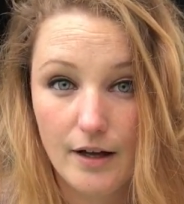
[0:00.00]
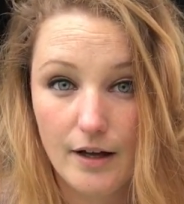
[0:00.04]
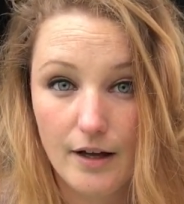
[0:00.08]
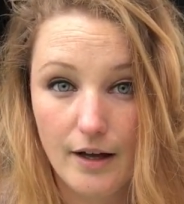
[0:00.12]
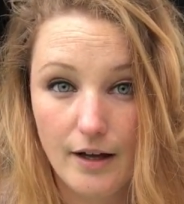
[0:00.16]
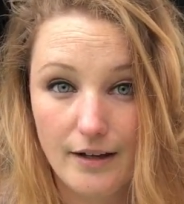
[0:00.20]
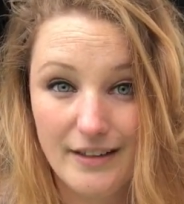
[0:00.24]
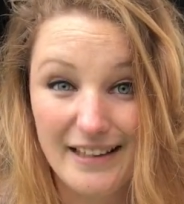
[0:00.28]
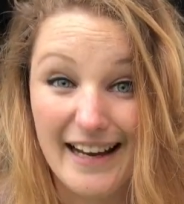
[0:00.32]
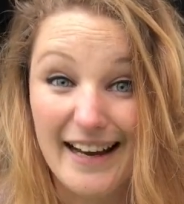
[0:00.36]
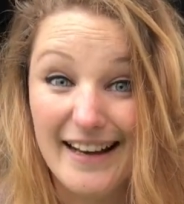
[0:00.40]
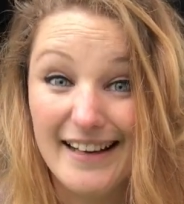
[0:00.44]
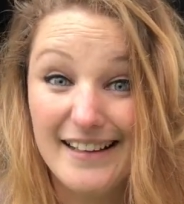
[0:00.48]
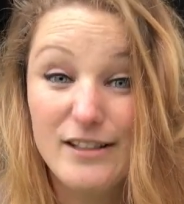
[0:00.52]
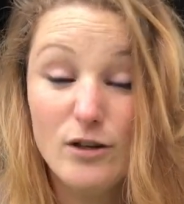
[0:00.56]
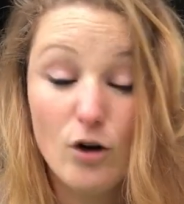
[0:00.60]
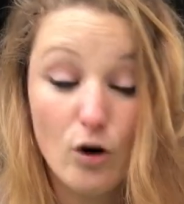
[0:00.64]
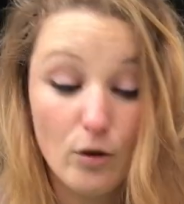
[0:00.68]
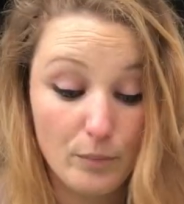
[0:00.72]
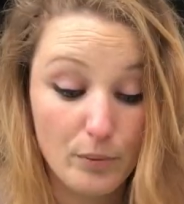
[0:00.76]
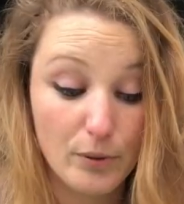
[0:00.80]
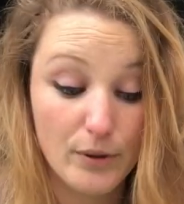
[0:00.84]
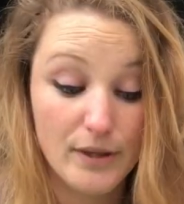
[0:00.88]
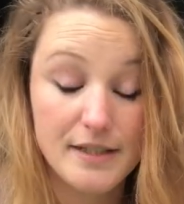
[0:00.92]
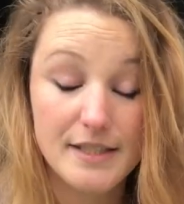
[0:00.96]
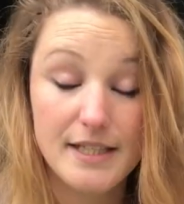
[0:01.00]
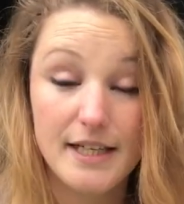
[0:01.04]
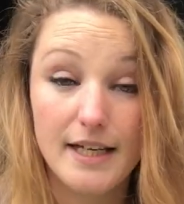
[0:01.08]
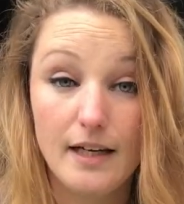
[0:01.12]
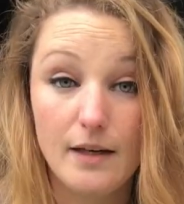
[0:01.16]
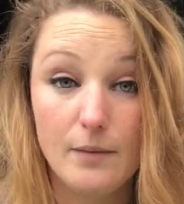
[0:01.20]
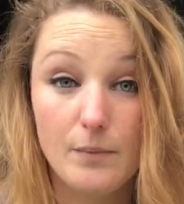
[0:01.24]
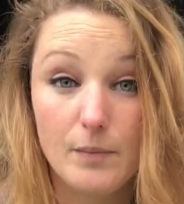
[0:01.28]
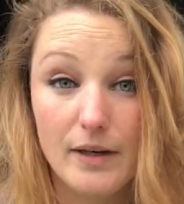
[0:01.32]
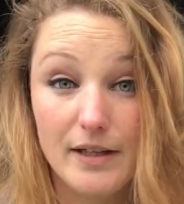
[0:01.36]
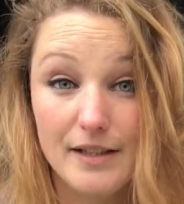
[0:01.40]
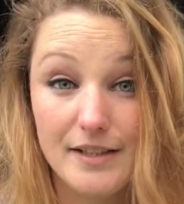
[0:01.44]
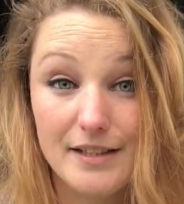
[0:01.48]
Yeah, not pretty,
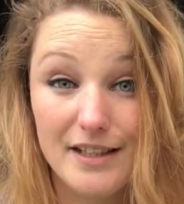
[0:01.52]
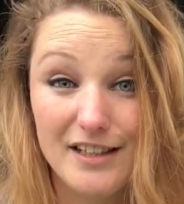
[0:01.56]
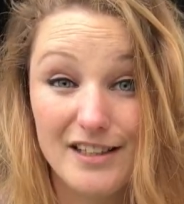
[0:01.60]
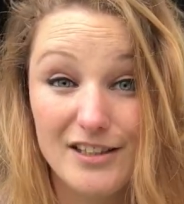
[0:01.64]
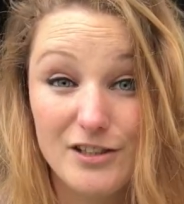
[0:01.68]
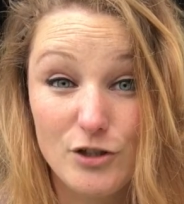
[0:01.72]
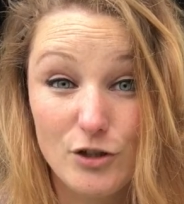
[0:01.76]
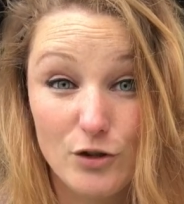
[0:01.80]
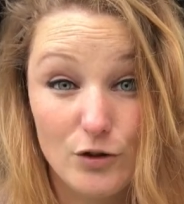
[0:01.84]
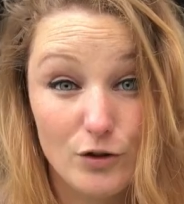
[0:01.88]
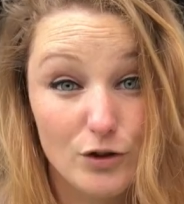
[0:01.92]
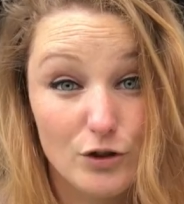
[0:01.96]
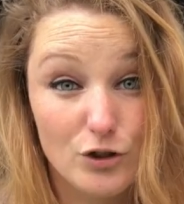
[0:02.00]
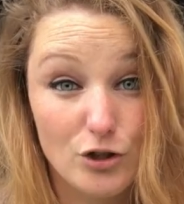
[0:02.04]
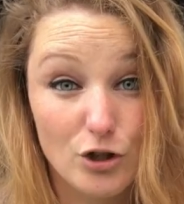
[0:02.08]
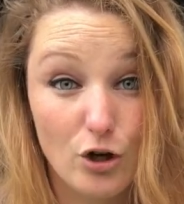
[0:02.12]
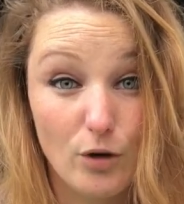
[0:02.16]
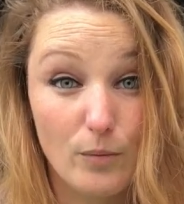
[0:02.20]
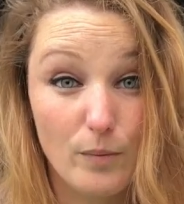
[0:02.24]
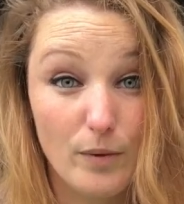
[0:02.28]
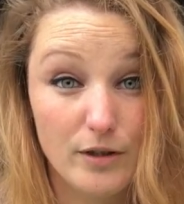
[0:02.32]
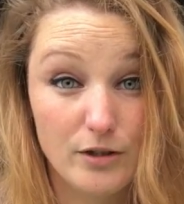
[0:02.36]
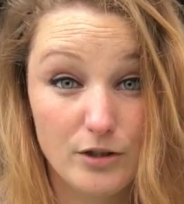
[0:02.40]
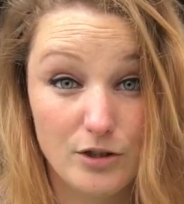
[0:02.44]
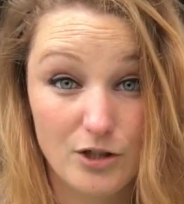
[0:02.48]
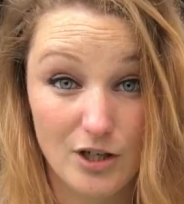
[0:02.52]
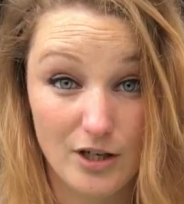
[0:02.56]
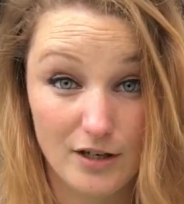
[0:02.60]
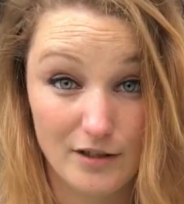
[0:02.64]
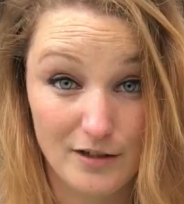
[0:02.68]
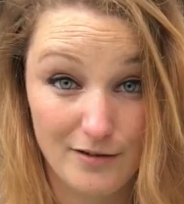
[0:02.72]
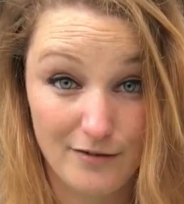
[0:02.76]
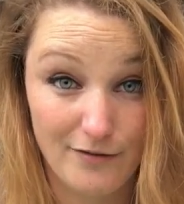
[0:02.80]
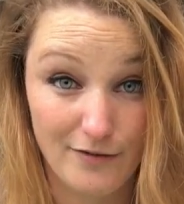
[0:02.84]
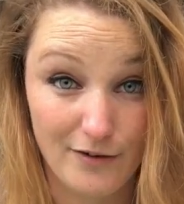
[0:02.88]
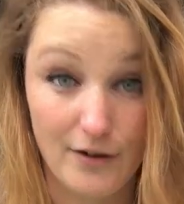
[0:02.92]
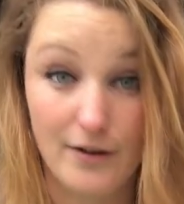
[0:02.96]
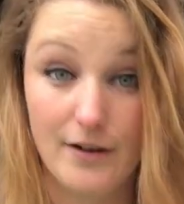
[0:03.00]
but it's going to do the job just
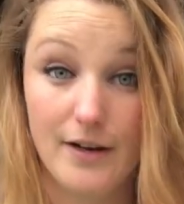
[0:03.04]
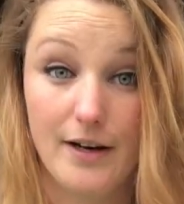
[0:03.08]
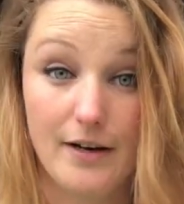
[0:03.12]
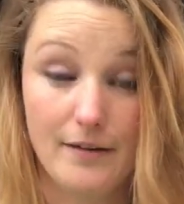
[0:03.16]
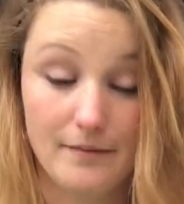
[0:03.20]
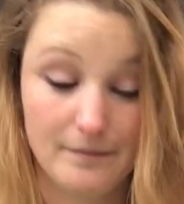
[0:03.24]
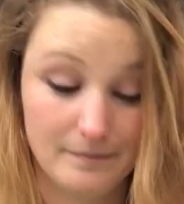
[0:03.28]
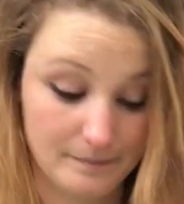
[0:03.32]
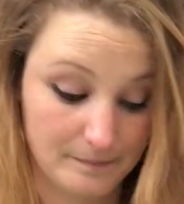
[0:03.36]
fine.